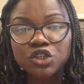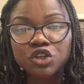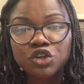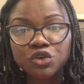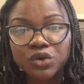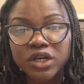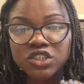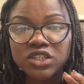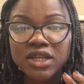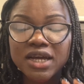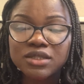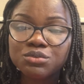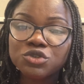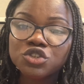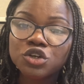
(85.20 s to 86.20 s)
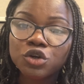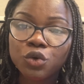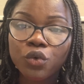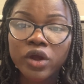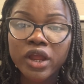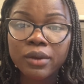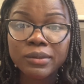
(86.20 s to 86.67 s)
graduate admission
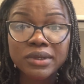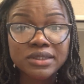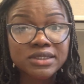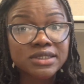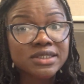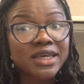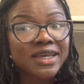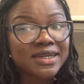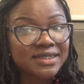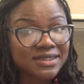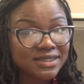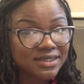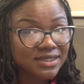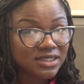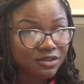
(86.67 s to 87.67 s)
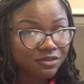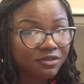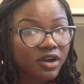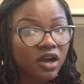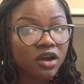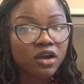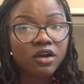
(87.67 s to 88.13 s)
requirements
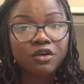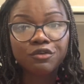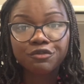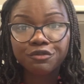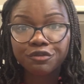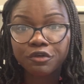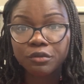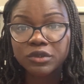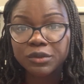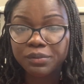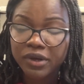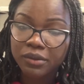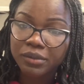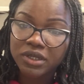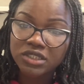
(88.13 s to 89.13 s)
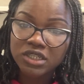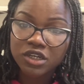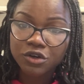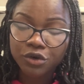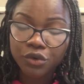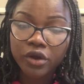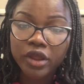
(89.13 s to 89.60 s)
differ from departmental
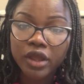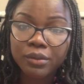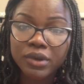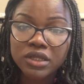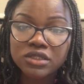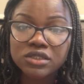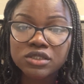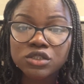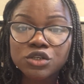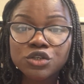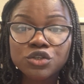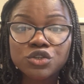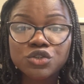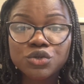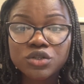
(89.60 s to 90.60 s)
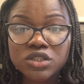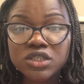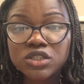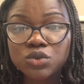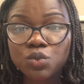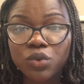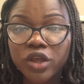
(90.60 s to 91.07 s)
requirements. So
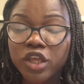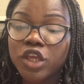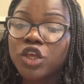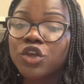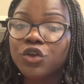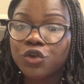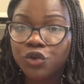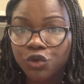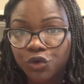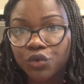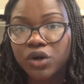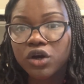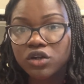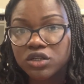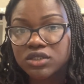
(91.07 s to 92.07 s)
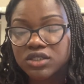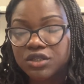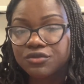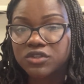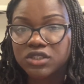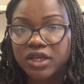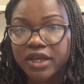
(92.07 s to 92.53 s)
this way you are on the
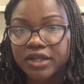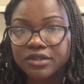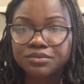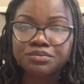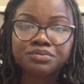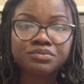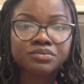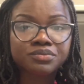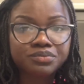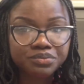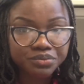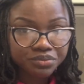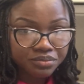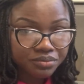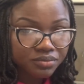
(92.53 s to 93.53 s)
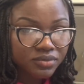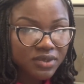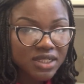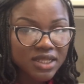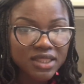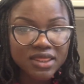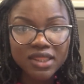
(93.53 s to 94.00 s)
safe side.
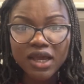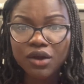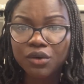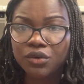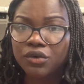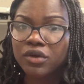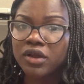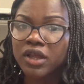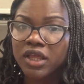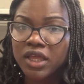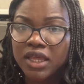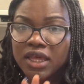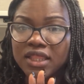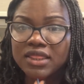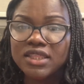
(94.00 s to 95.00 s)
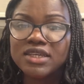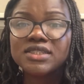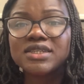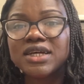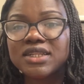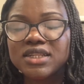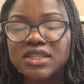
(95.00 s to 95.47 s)
Now, these
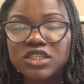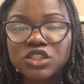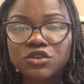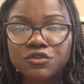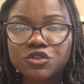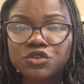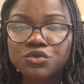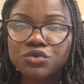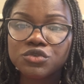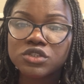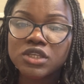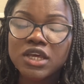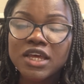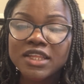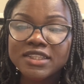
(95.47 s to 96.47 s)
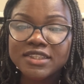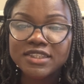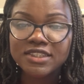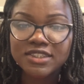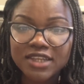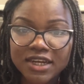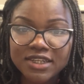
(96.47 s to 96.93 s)
are the list of schools
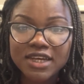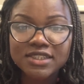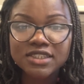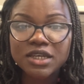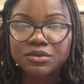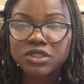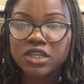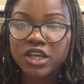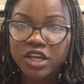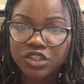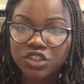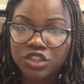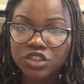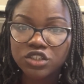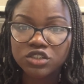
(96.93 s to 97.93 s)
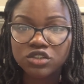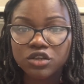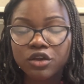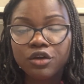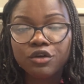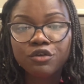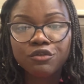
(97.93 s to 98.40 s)
that accepts HND
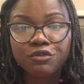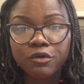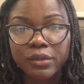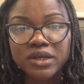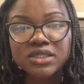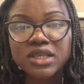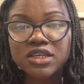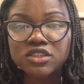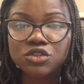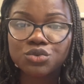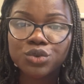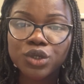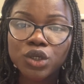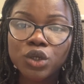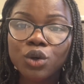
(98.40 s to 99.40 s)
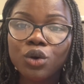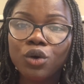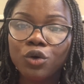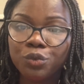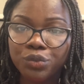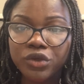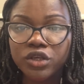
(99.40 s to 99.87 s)
for master's degree
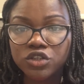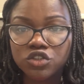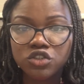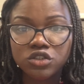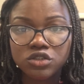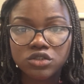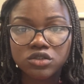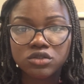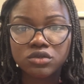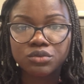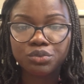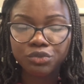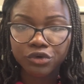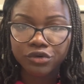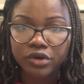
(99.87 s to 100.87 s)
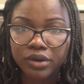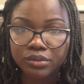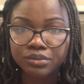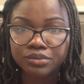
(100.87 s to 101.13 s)
or PhD program.